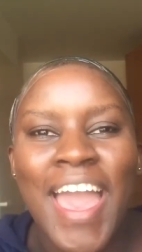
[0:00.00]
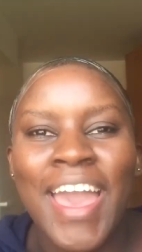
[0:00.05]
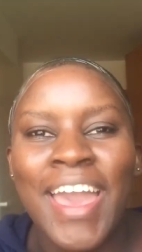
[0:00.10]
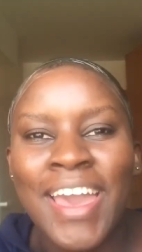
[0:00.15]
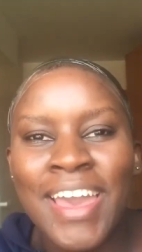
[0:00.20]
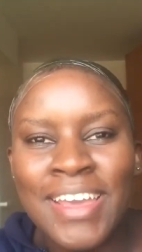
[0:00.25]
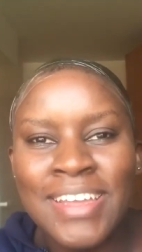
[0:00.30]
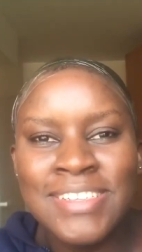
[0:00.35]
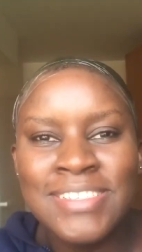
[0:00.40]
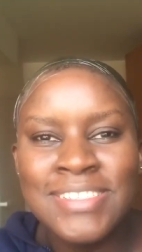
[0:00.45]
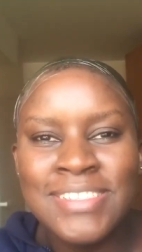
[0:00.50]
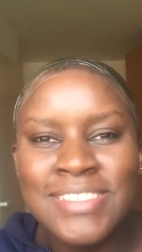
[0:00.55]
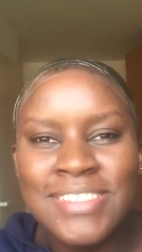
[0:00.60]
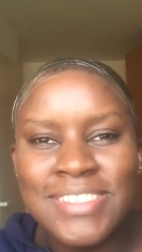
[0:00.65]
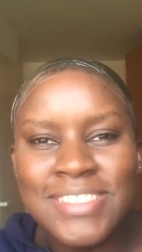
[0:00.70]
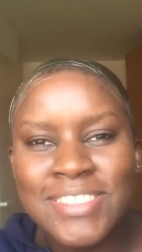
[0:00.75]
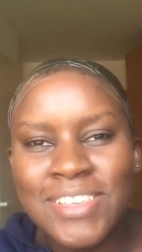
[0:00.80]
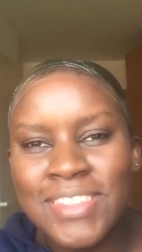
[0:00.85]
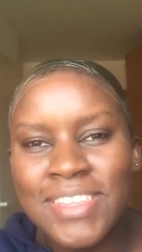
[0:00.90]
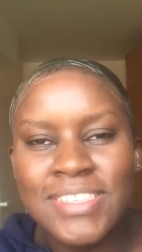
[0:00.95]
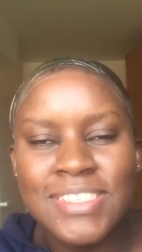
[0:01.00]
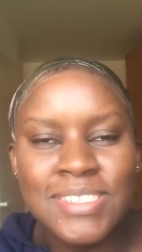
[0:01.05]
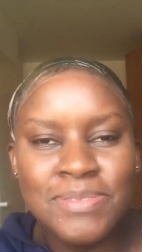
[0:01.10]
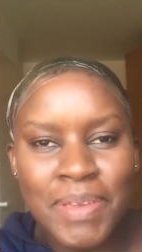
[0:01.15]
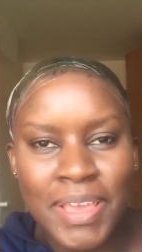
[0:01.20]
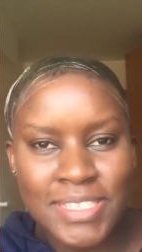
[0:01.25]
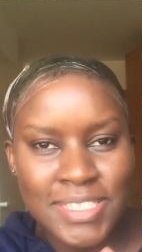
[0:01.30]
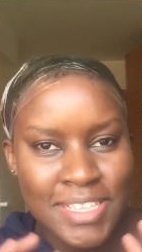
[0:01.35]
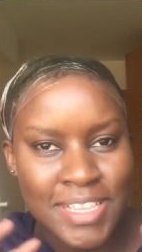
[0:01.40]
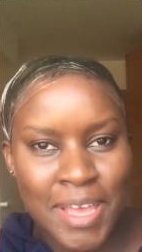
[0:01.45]
And so this is
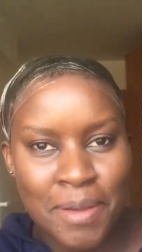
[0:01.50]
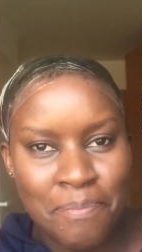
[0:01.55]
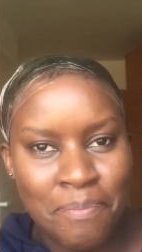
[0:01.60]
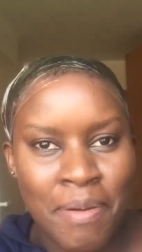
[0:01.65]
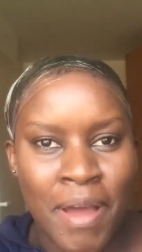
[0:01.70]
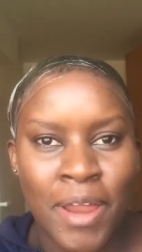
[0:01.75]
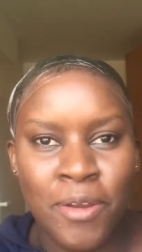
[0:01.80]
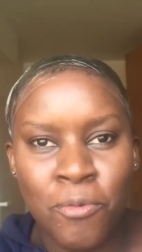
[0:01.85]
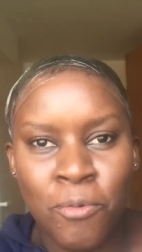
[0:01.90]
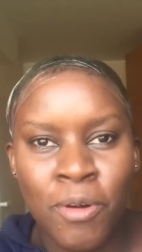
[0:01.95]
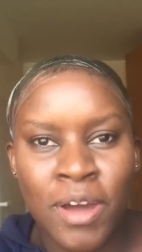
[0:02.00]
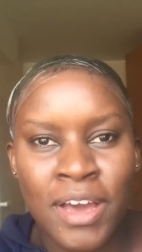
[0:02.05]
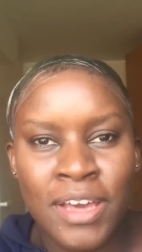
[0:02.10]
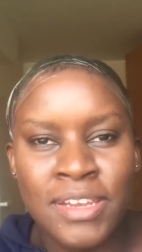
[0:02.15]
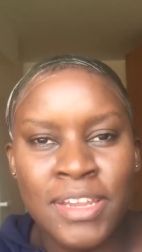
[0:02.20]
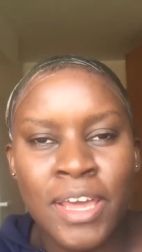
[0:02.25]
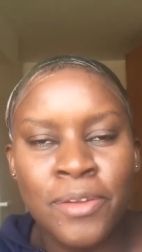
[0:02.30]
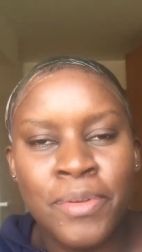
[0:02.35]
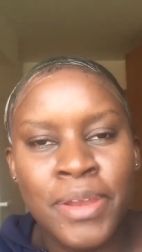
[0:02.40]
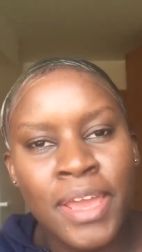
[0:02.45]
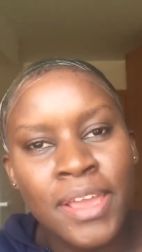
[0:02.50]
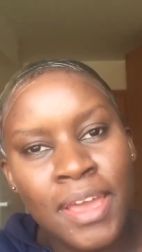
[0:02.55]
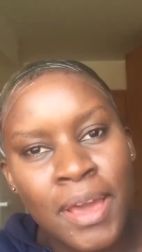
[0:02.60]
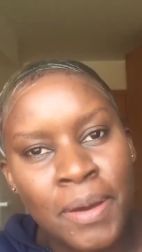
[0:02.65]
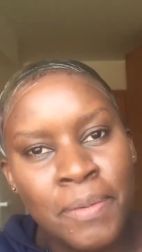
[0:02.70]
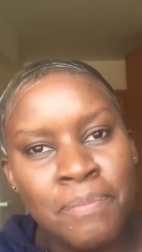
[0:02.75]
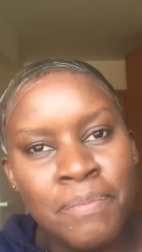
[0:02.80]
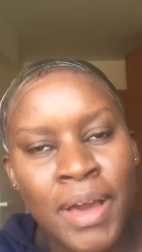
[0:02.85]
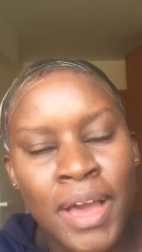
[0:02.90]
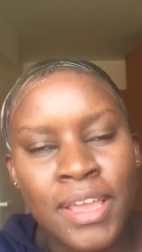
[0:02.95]
basically a part one, and when I
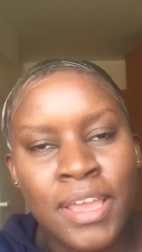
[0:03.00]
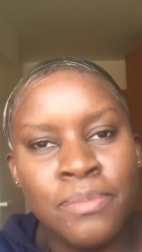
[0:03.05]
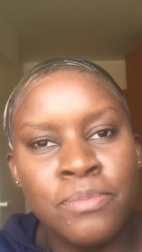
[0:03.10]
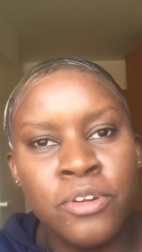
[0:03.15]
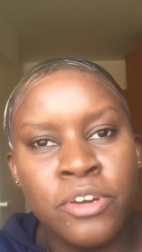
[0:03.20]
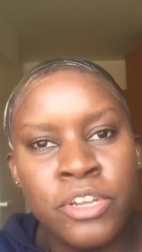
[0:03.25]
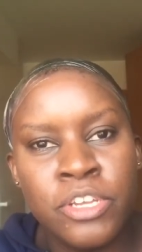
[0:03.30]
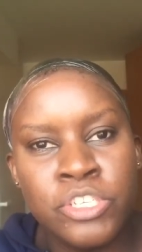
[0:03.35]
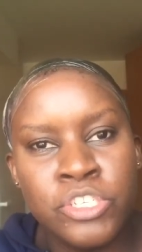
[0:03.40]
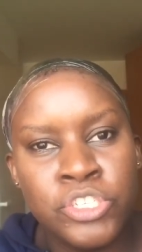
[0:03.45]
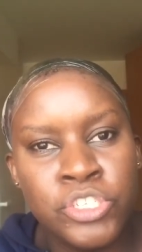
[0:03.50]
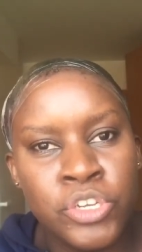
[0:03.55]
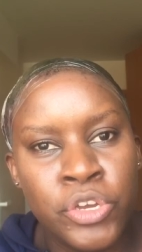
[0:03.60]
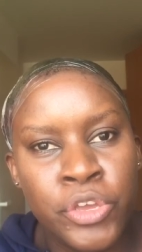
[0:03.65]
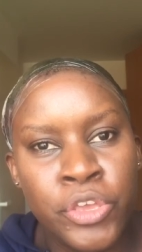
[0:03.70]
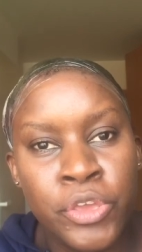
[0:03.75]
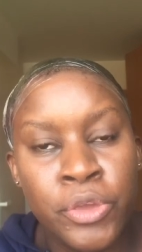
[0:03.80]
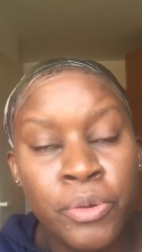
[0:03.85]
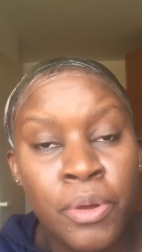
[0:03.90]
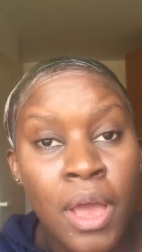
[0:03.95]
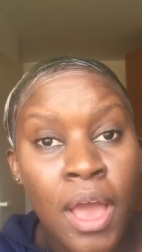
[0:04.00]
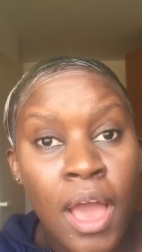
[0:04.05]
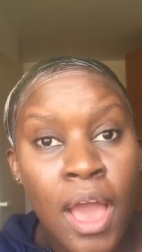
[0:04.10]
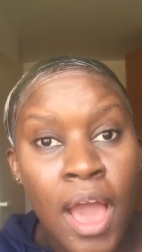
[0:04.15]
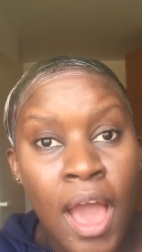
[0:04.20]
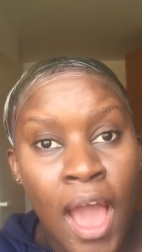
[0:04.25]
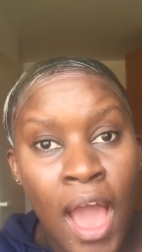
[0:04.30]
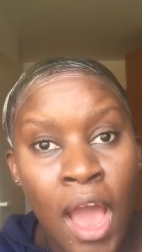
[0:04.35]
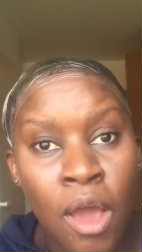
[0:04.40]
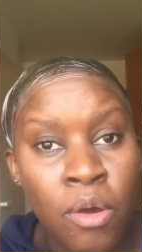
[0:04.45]
come back, I'm gonna show you
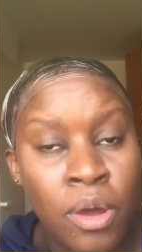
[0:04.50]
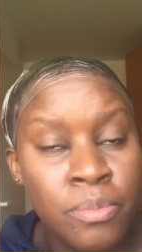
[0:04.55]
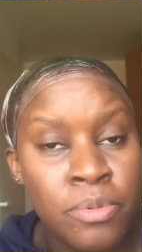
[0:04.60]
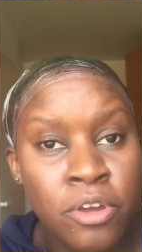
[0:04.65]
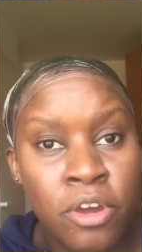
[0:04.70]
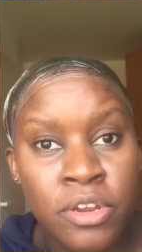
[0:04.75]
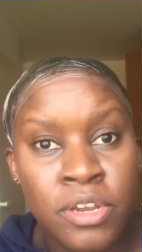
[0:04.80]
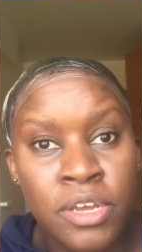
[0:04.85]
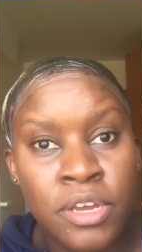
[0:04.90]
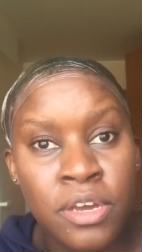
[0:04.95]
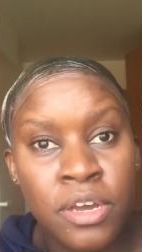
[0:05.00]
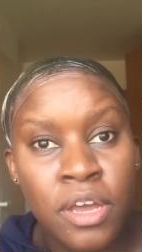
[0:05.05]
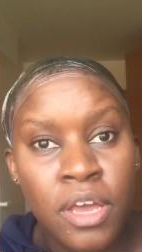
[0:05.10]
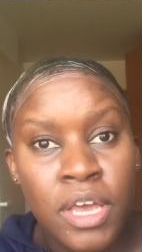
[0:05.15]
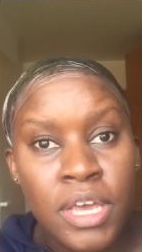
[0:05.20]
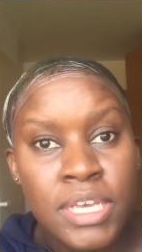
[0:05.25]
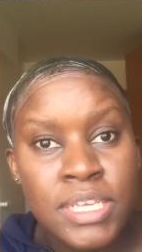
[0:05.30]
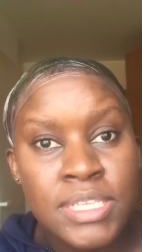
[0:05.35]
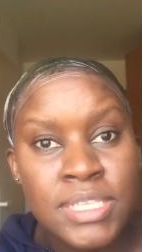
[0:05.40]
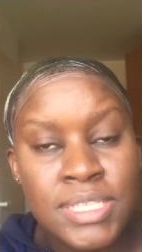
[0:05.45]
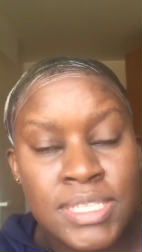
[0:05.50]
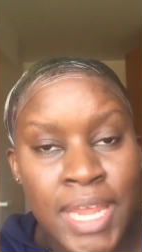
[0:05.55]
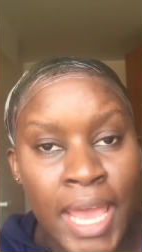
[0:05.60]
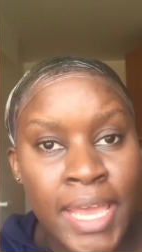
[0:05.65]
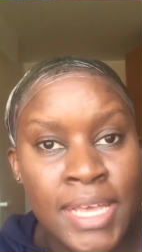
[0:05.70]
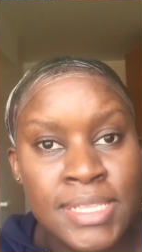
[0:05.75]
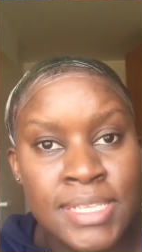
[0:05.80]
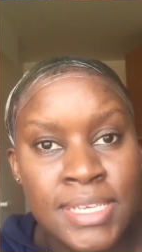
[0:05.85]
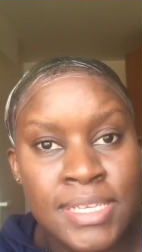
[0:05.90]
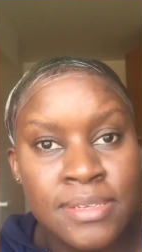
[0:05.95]
how I'm gonna
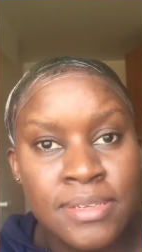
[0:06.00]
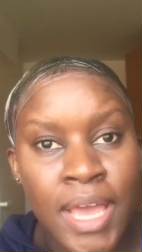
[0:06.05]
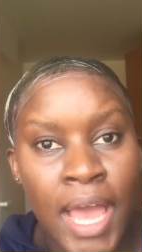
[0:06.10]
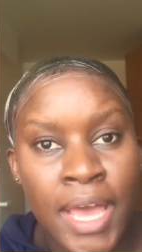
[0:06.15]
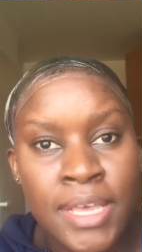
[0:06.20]
style it.